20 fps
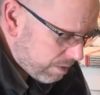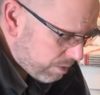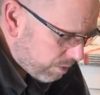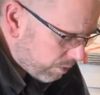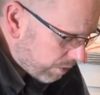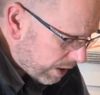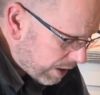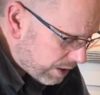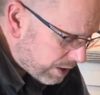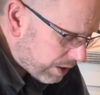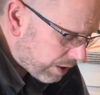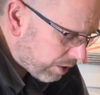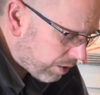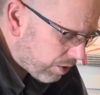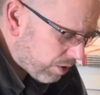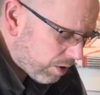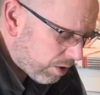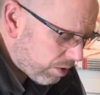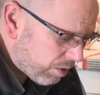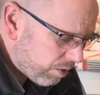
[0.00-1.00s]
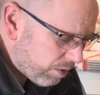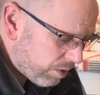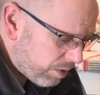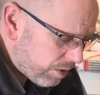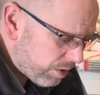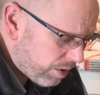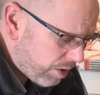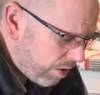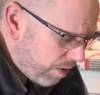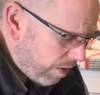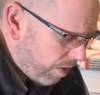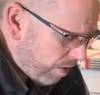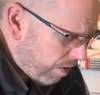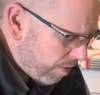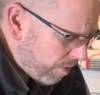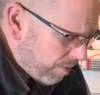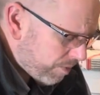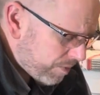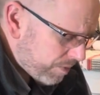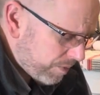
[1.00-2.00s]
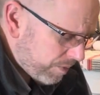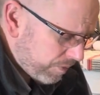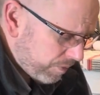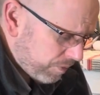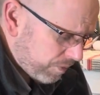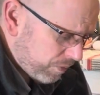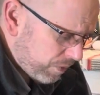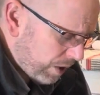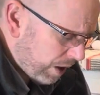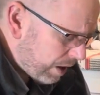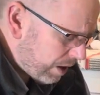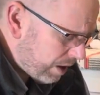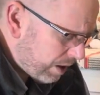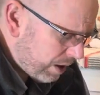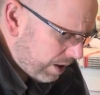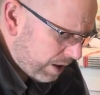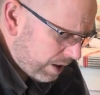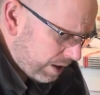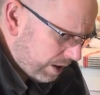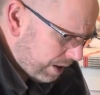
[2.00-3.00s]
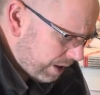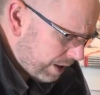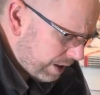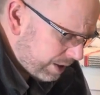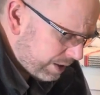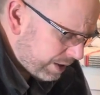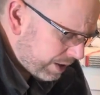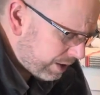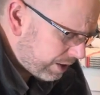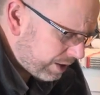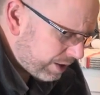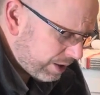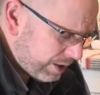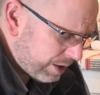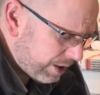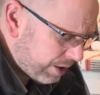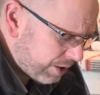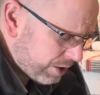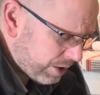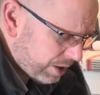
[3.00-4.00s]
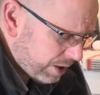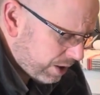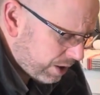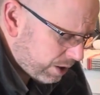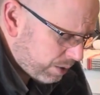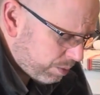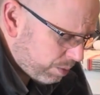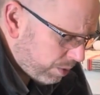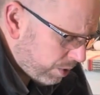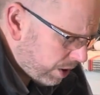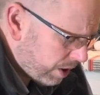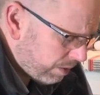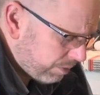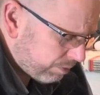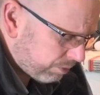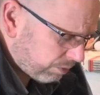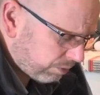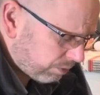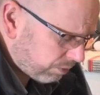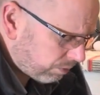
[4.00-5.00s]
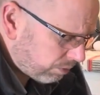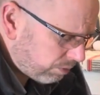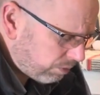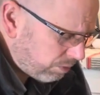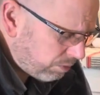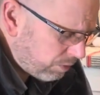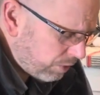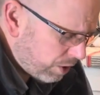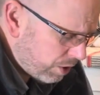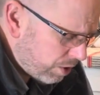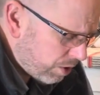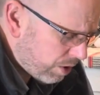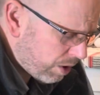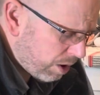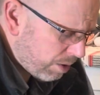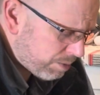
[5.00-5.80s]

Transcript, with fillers: waiting on the Lord and it, here's his decision at this point. You go